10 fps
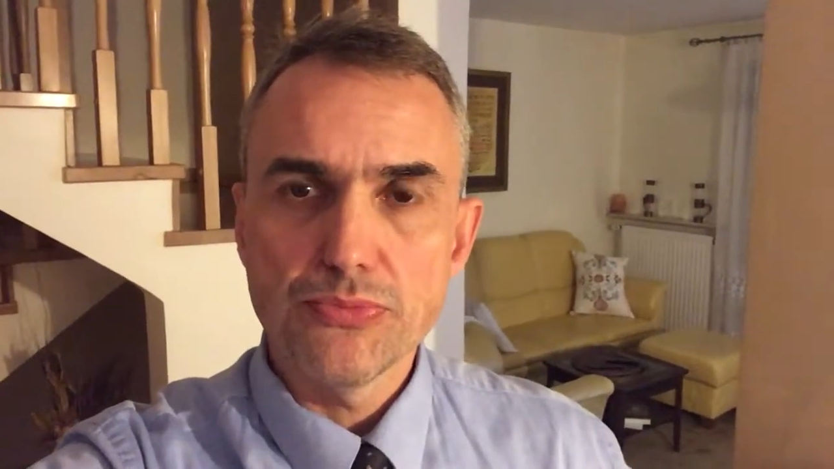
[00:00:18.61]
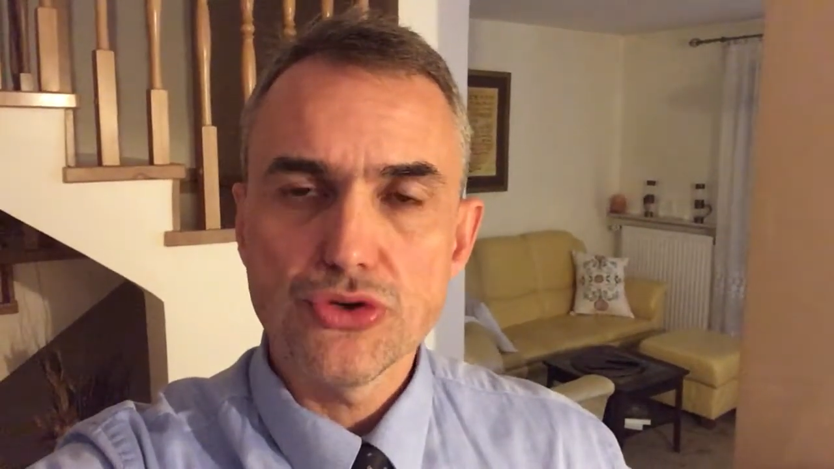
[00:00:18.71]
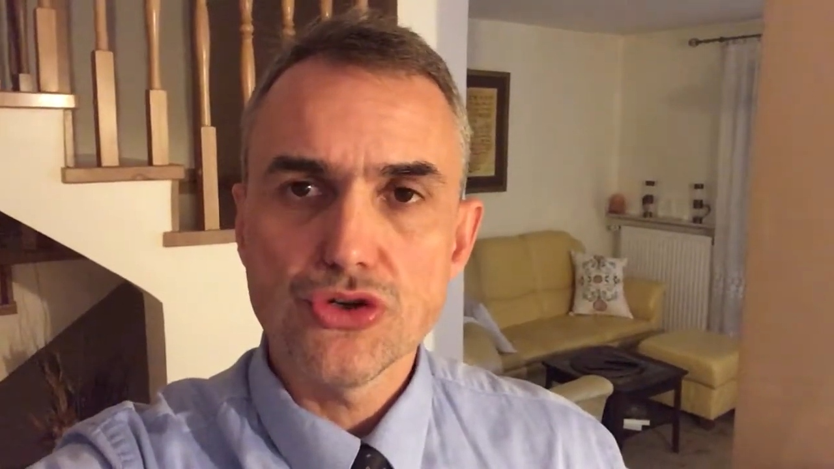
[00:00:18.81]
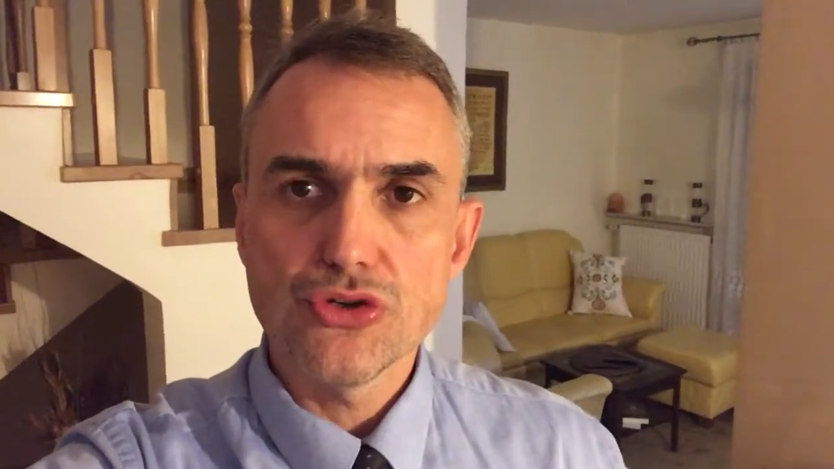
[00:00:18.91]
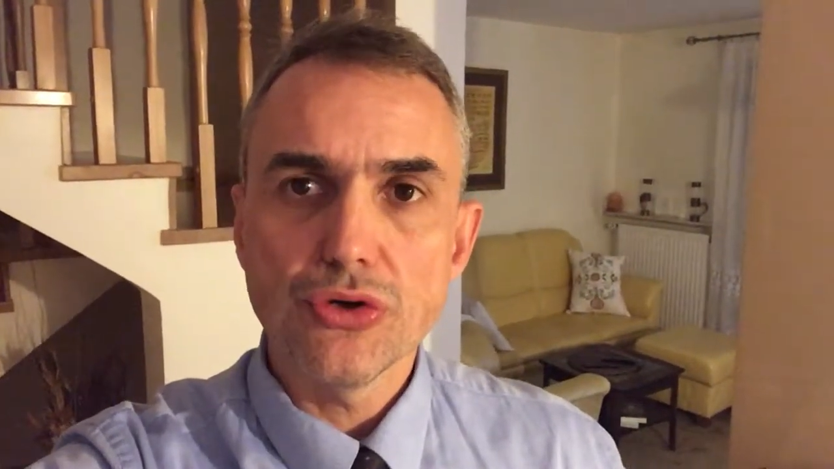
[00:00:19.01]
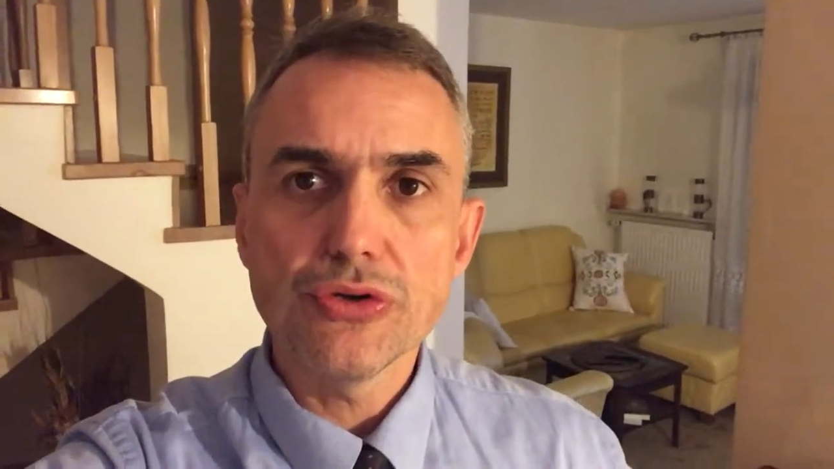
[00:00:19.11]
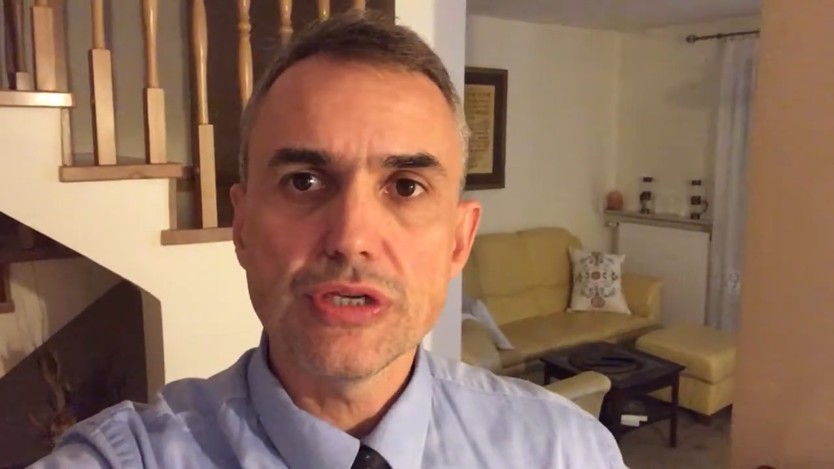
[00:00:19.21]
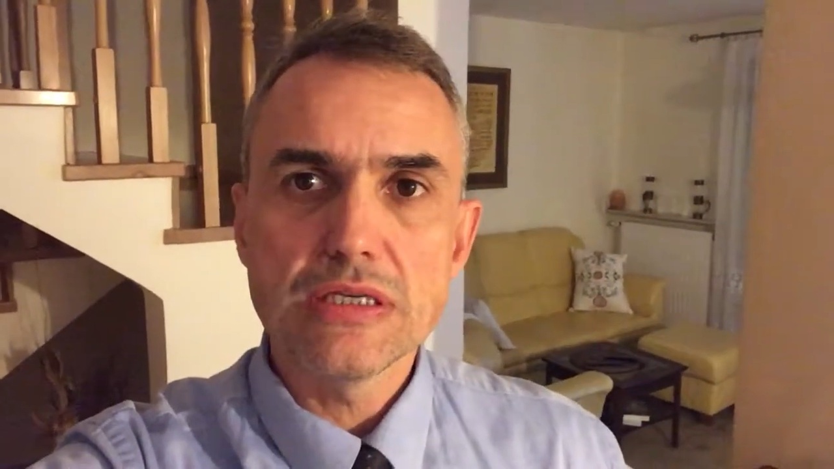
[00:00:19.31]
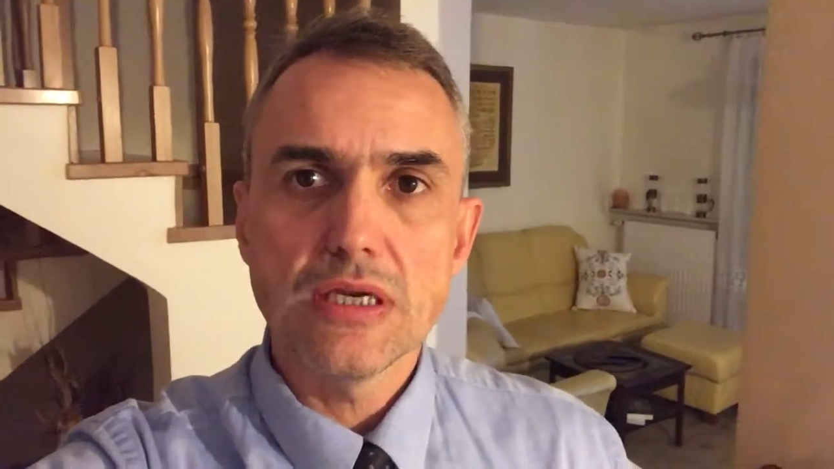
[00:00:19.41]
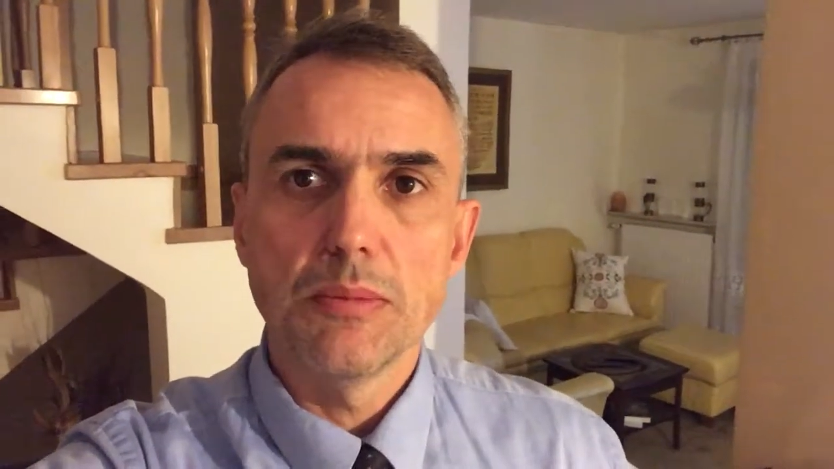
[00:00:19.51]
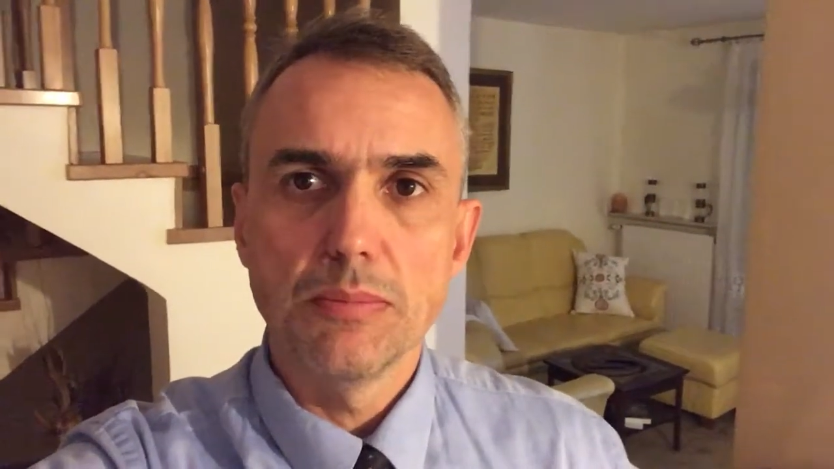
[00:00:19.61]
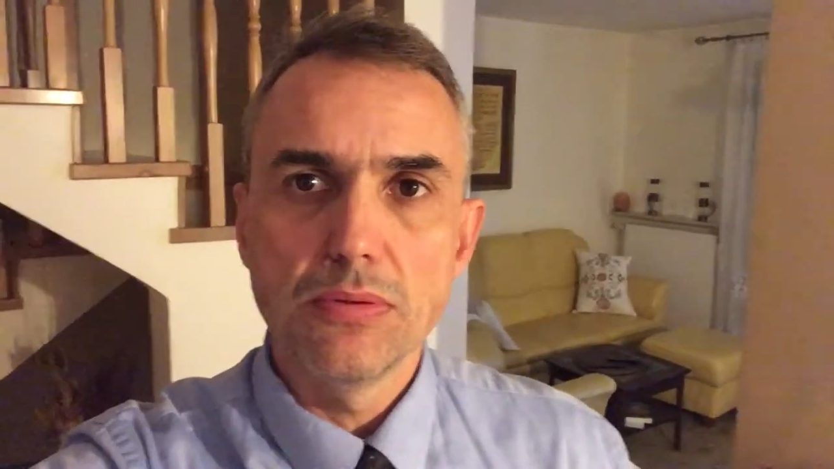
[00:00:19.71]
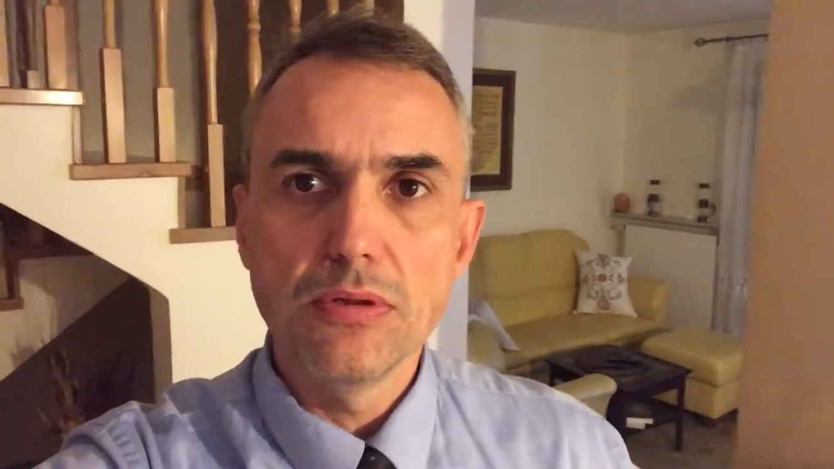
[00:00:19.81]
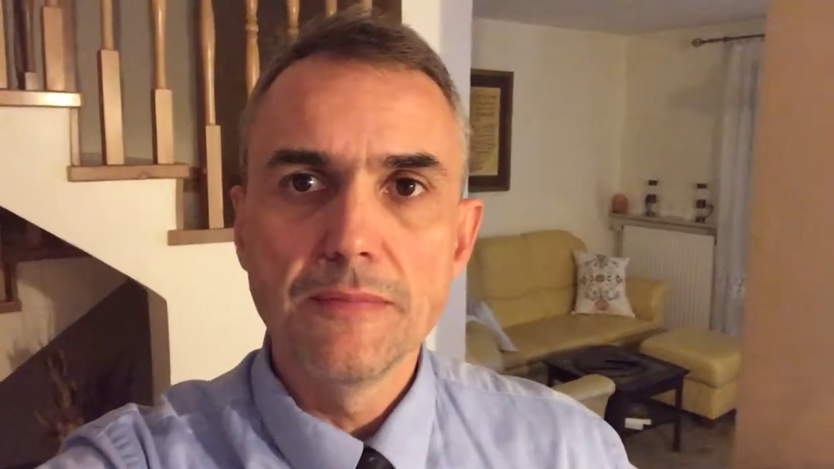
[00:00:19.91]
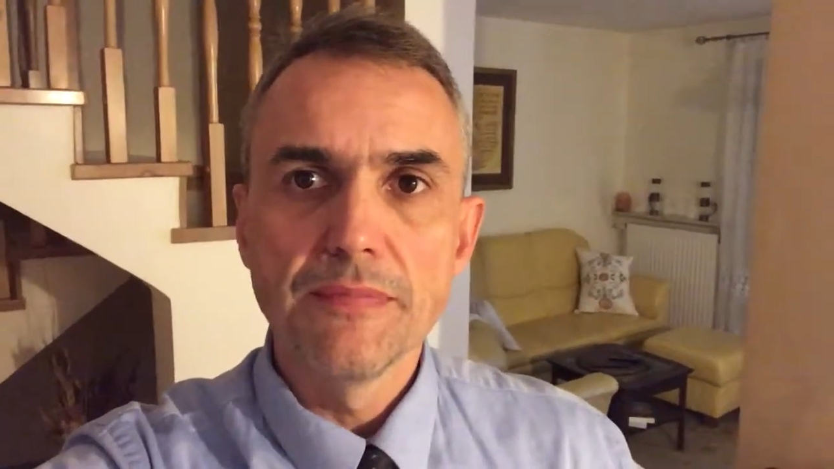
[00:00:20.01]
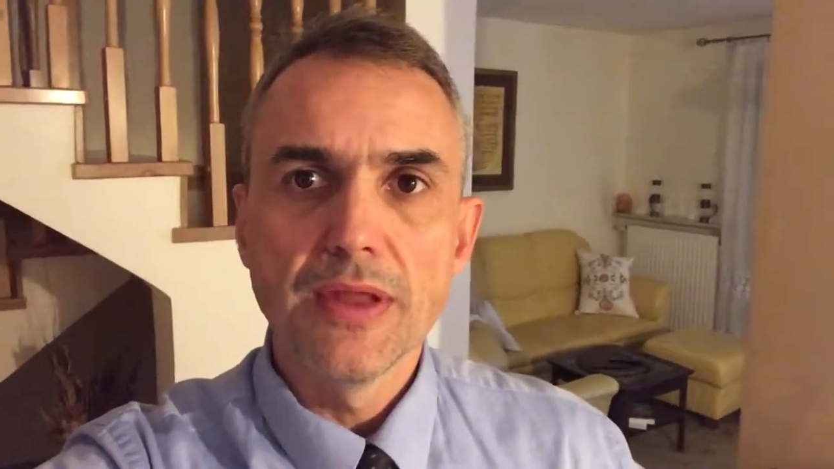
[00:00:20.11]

short example